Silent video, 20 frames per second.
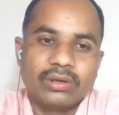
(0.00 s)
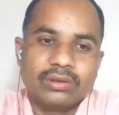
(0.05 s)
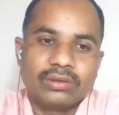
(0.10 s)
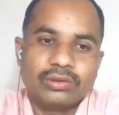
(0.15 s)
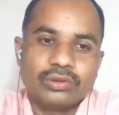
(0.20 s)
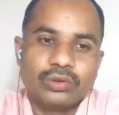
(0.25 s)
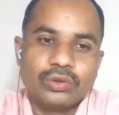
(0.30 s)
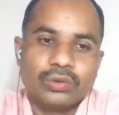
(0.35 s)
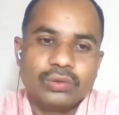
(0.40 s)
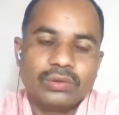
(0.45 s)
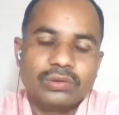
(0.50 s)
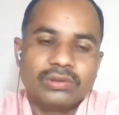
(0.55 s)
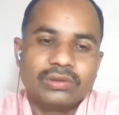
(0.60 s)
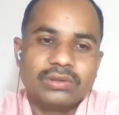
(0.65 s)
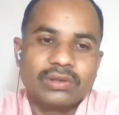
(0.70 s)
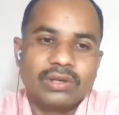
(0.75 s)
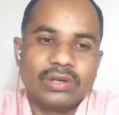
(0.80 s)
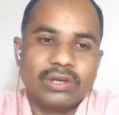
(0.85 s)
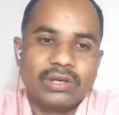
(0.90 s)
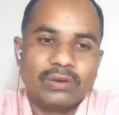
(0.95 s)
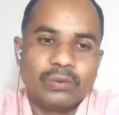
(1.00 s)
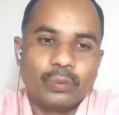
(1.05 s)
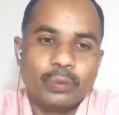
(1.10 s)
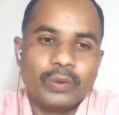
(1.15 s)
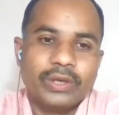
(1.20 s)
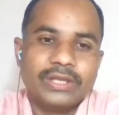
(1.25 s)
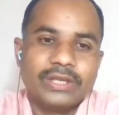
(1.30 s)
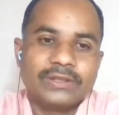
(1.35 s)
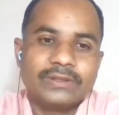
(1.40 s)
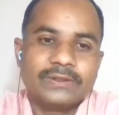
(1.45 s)
don't
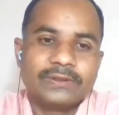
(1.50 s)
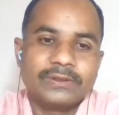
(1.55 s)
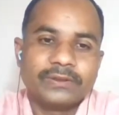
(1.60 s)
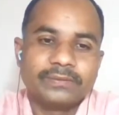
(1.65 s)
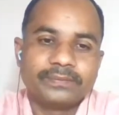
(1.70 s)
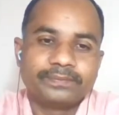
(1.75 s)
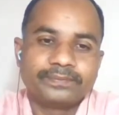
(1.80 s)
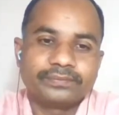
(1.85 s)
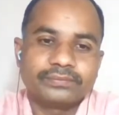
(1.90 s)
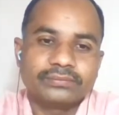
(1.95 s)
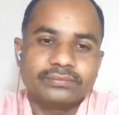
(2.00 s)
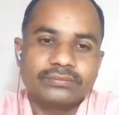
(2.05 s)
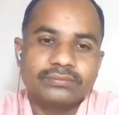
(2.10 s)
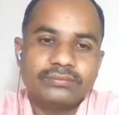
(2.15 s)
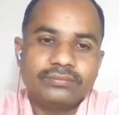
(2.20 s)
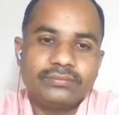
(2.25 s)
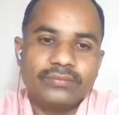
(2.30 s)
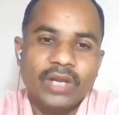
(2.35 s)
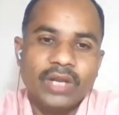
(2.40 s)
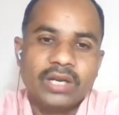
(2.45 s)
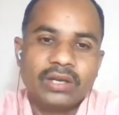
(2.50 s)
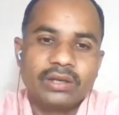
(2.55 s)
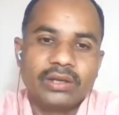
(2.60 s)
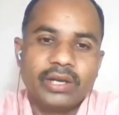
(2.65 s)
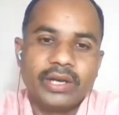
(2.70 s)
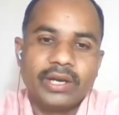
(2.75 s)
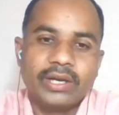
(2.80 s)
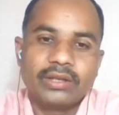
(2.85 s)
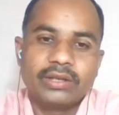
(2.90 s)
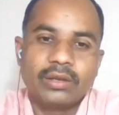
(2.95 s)
always
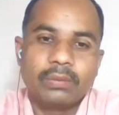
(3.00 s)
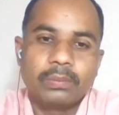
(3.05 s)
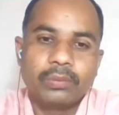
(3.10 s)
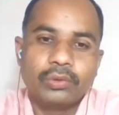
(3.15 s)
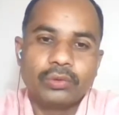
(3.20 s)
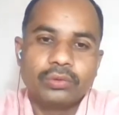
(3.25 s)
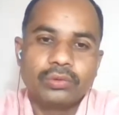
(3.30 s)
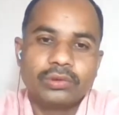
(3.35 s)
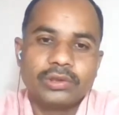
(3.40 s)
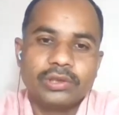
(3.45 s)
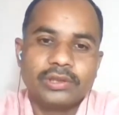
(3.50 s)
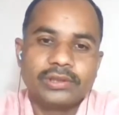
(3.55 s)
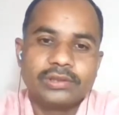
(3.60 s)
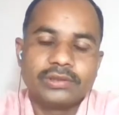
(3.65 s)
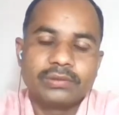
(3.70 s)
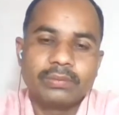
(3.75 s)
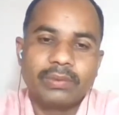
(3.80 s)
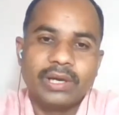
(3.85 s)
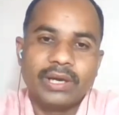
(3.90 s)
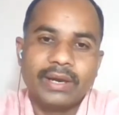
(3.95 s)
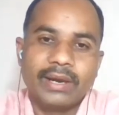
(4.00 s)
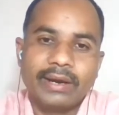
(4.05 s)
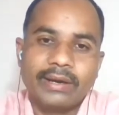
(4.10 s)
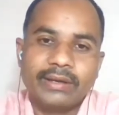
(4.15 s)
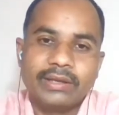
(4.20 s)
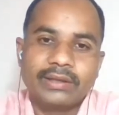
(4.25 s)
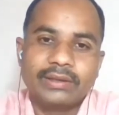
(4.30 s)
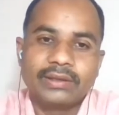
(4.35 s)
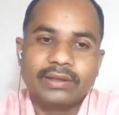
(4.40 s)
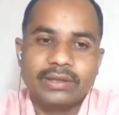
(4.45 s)
get the plurals by
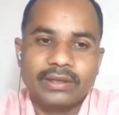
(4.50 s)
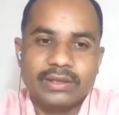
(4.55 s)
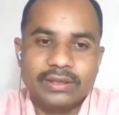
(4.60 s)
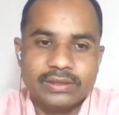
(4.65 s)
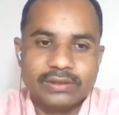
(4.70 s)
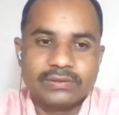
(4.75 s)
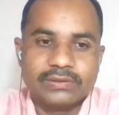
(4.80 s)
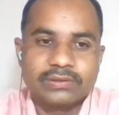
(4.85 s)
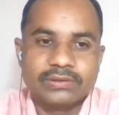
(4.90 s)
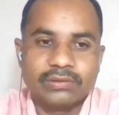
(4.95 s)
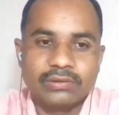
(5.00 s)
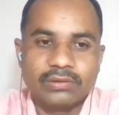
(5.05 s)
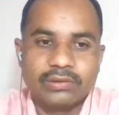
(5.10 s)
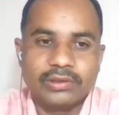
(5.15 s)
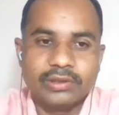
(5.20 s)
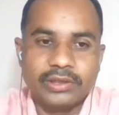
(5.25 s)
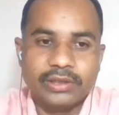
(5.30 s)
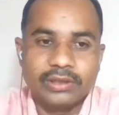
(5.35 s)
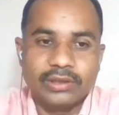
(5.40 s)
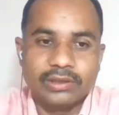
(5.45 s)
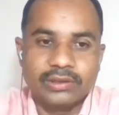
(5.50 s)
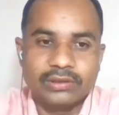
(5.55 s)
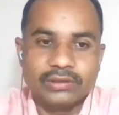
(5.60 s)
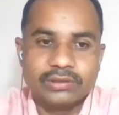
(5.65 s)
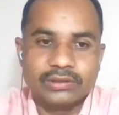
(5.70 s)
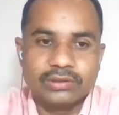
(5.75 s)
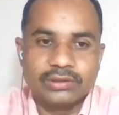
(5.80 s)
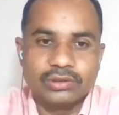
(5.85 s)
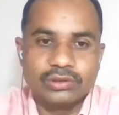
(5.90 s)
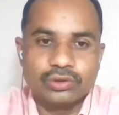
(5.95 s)
adding es or
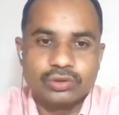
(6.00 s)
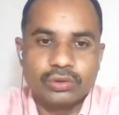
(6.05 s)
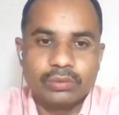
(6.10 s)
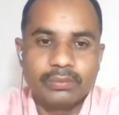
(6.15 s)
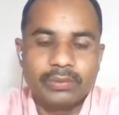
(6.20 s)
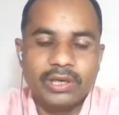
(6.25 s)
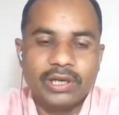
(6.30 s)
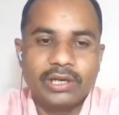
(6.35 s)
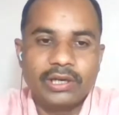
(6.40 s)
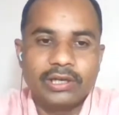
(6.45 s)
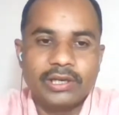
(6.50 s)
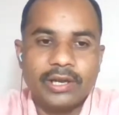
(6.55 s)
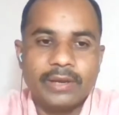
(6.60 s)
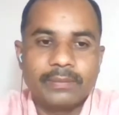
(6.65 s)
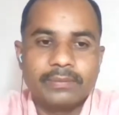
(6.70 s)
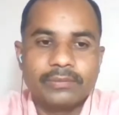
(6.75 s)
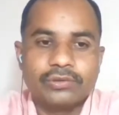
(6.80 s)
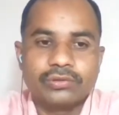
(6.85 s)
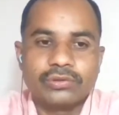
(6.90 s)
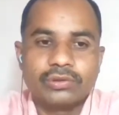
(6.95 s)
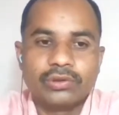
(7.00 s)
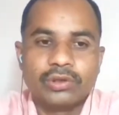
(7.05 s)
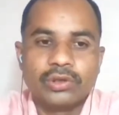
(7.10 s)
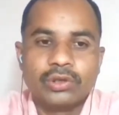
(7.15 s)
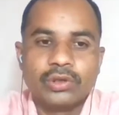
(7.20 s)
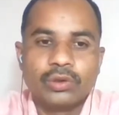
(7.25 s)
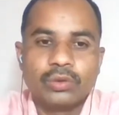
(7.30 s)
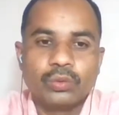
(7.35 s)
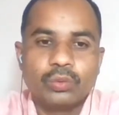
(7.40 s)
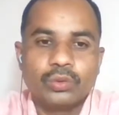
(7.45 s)
es. So many times
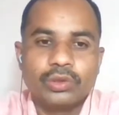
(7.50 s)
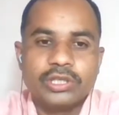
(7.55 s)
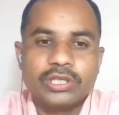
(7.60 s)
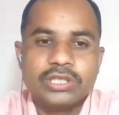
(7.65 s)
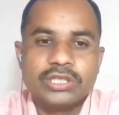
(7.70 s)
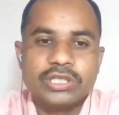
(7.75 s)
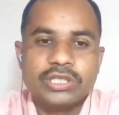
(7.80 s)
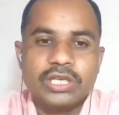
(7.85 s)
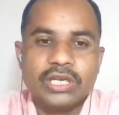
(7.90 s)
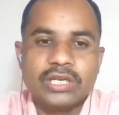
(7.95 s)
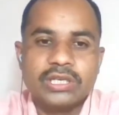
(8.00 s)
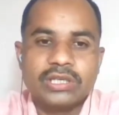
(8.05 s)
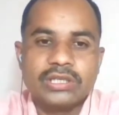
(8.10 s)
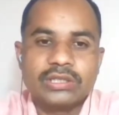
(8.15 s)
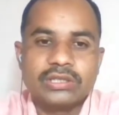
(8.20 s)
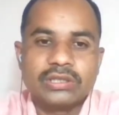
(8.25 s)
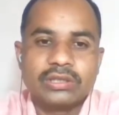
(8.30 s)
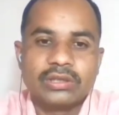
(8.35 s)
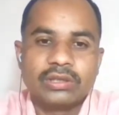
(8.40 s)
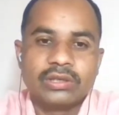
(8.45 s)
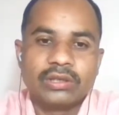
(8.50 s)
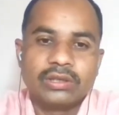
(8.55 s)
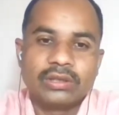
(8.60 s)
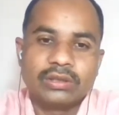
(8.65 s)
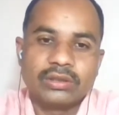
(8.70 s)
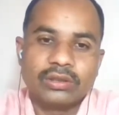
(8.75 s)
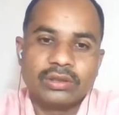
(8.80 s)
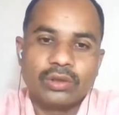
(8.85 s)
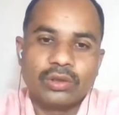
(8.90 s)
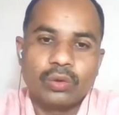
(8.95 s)
we change
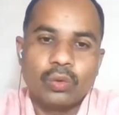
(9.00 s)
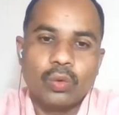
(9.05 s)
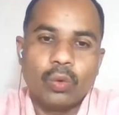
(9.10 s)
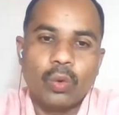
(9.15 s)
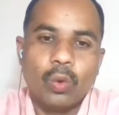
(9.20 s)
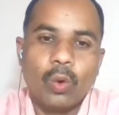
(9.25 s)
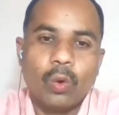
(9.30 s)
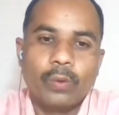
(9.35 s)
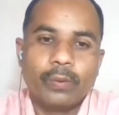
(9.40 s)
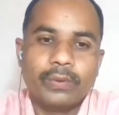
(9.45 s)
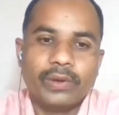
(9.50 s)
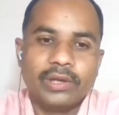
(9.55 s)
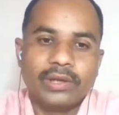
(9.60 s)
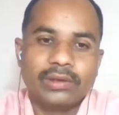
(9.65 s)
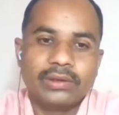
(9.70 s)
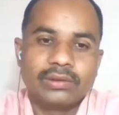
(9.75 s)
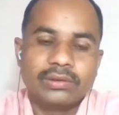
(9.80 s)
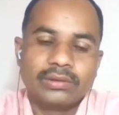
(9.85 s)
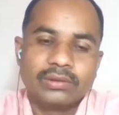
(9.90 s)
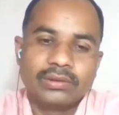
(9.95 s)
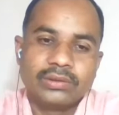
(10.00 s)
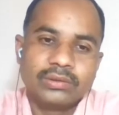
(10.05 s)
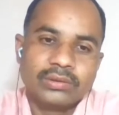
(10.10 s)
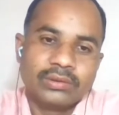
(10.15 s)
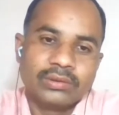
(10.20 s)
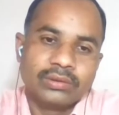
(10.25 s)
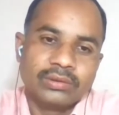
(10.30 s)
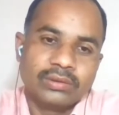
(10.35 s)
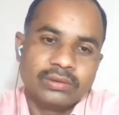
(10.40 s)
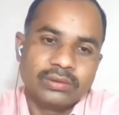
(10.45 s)
the vowel
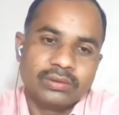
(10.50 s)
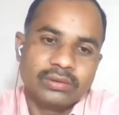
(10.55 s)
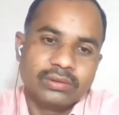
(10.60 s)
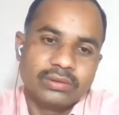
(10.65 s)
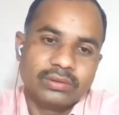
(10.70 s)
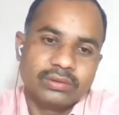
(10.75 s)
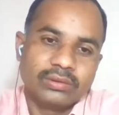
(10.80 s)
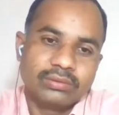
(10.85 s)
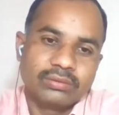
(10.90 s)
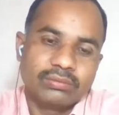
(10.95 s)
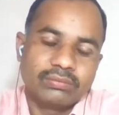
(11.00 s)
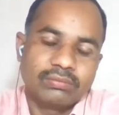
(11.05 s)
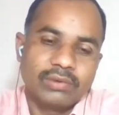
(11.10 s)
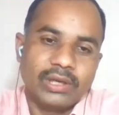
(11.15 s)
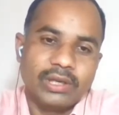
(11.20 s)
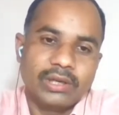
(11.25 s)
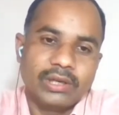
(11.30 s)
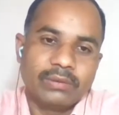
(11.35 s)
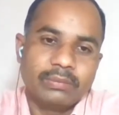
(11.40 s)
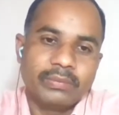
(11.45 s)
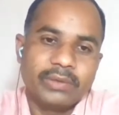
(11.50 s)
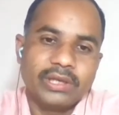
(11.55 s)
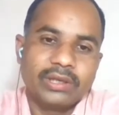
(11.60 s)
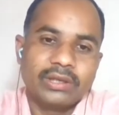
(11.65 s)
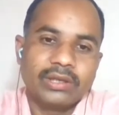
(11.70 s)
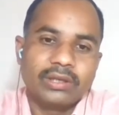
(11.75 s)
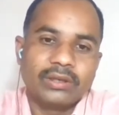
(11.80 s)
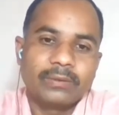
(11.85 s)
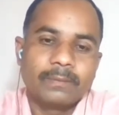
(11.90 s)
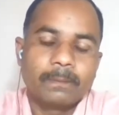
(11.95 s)
while
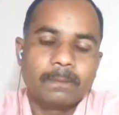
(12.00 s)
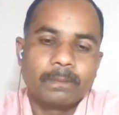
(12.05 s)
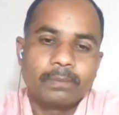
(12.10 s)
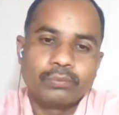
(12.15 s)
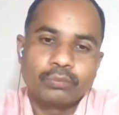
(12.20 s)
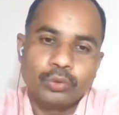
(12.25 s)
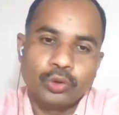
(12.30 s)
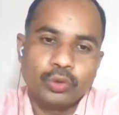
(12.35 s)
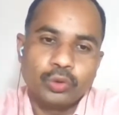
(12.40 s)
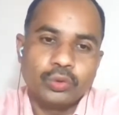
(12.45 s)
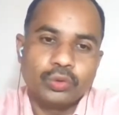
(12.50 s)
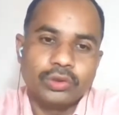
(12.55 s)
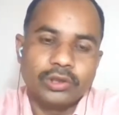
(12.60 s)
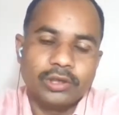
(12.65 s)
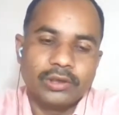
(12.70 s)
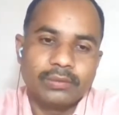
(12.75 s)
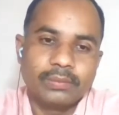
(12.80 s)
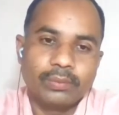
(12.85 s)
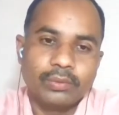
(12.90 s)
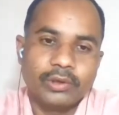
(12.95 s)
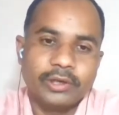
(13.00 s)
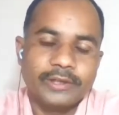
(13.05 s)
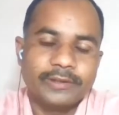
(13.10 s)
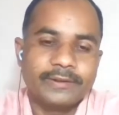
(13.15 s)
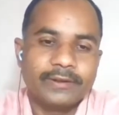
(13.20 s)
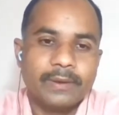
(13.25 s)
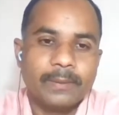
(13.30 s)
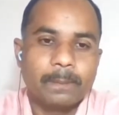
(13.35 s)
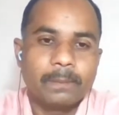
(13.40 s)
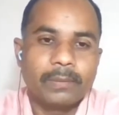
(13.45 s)
making plural. For
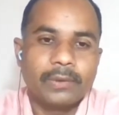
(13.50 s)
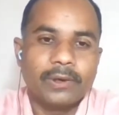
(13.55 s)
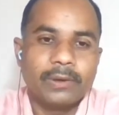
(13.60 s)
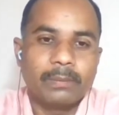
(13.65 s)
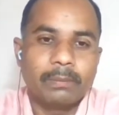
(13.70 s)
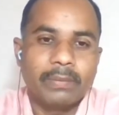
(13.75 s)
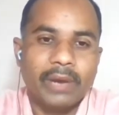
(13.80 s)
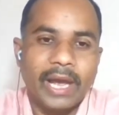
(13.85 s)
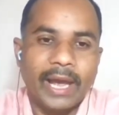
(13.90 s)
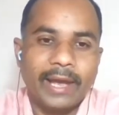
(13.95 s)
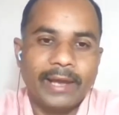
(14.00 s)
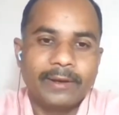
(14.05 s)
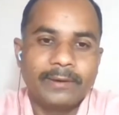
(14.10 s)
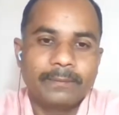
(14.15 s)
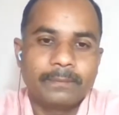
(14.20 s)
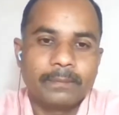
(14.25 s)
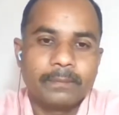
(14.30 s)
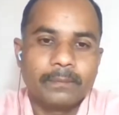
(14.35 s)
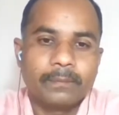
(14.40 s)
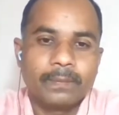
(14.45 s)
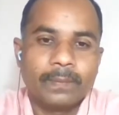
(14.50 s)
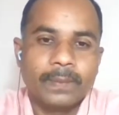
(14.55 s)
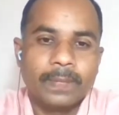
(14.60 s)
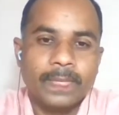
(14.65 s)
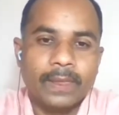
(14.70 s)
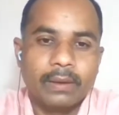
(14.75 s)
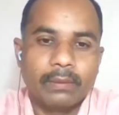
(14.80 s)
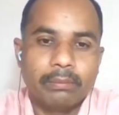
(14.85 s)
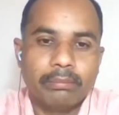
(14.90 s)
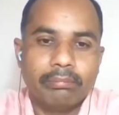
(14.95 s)
example, man,
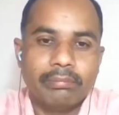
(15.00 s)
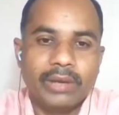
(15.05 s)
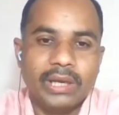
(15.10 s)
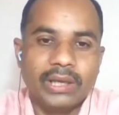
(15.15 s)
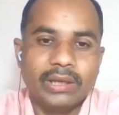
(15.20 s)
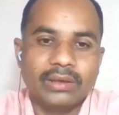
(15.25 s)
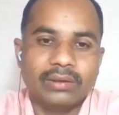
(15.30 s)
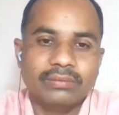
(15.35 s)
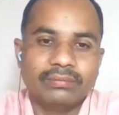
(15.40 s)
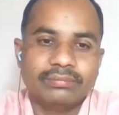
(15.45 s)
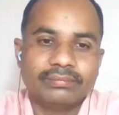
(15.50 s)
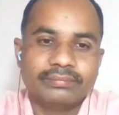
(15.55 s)
men,